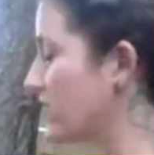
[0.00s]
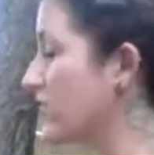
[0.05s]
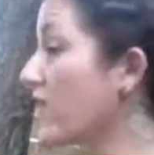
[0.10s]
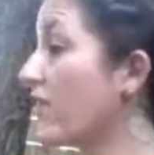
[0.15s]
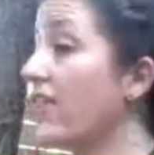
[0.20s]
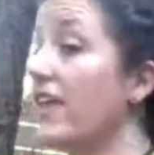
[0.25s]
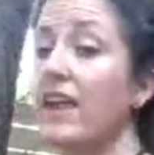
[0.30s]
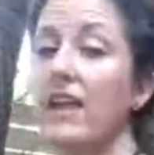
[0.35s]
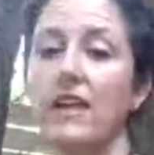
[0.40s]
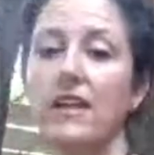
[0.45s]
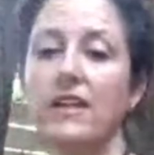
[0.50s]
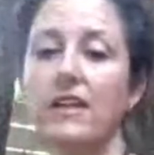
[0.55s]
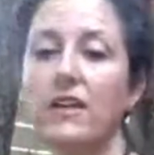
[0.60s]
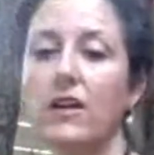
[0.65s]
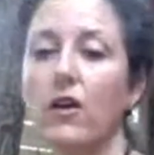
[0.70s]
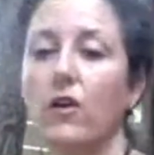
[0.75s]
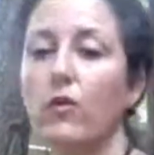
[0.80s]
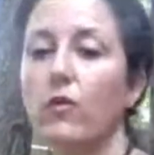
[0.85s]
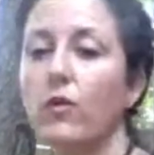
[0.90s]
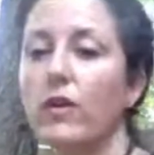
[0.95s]
So
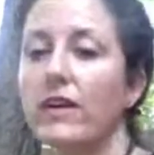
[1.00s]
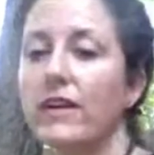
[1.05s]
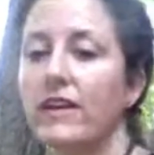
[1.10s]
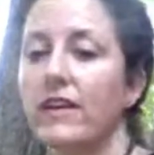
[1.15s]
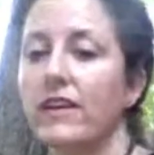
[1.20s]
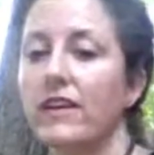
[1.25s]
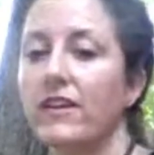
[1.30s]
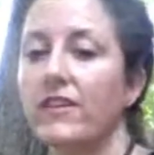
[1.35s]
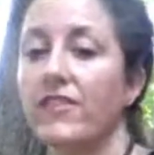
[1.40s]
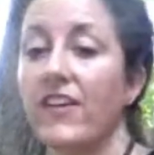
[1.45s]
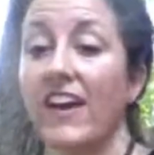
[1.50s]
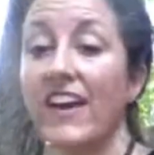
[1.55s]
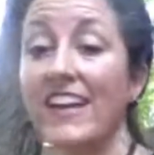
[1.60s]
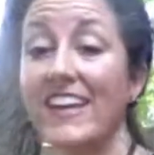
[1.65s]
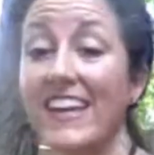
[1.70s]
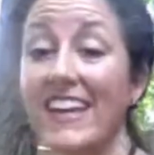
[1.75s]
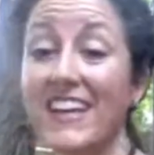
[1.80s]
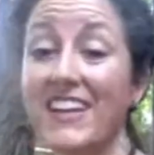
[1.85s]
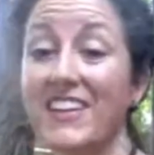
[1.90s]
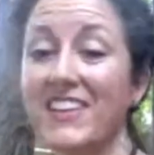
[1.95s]
then what if, hey
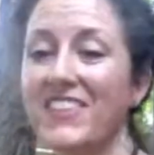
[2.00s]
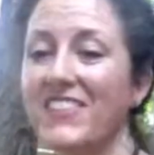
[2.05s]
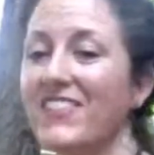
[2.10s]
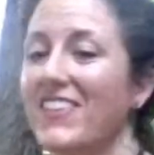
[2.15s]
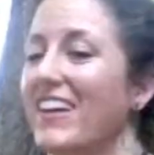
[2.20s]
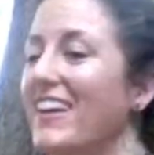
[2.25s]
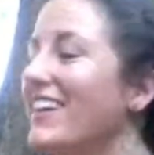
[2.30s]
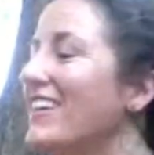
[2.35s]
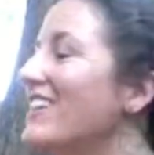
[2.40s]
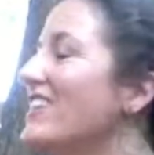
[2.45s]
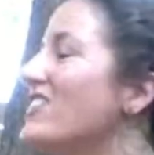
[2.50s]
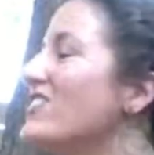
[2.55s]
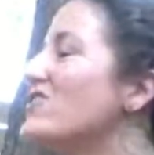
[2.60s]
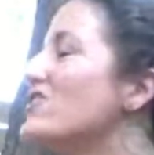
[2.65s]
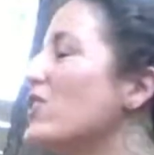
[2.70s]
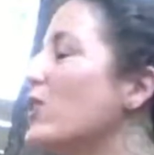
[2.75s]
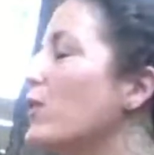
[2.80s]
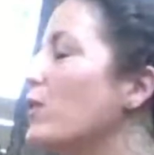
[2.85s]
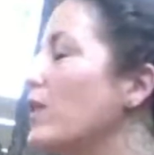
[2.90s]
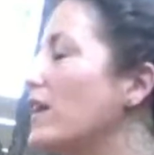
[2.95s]
Kim,
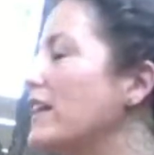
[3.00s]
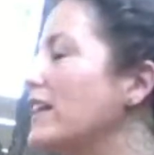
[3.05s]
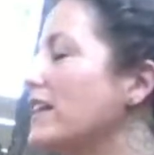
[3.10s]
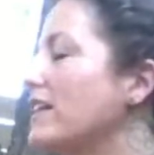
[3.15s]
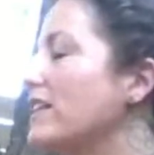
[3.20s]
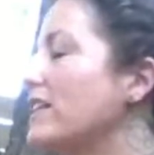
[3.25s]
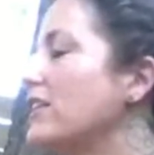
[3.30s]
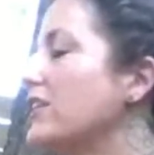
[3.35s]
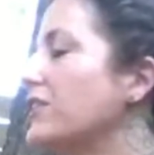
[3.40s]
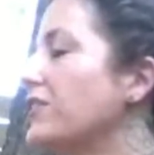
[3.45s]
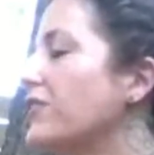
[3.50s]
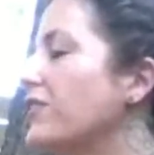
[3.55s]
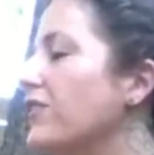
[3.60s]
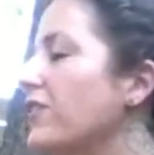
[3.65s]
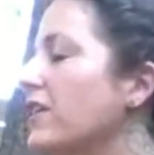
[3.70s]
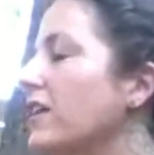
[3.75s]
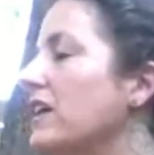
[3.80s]
so what if,